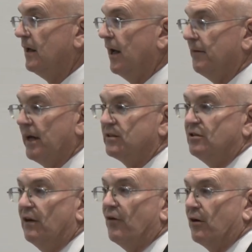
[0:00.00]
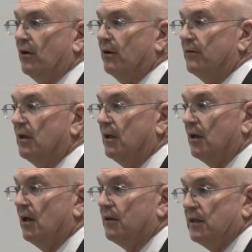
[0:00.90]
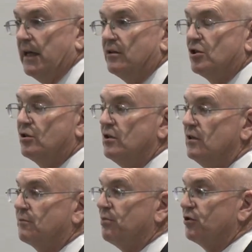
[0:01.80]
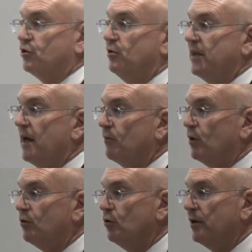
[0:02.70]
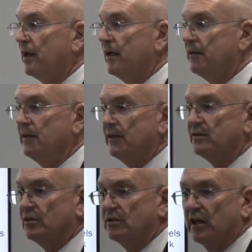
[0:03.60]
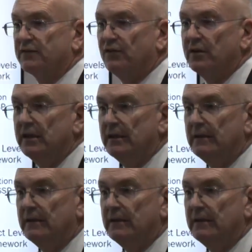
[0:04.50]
And that's difficult. The agency is pursuing that, and we're doing that, I think, successfully.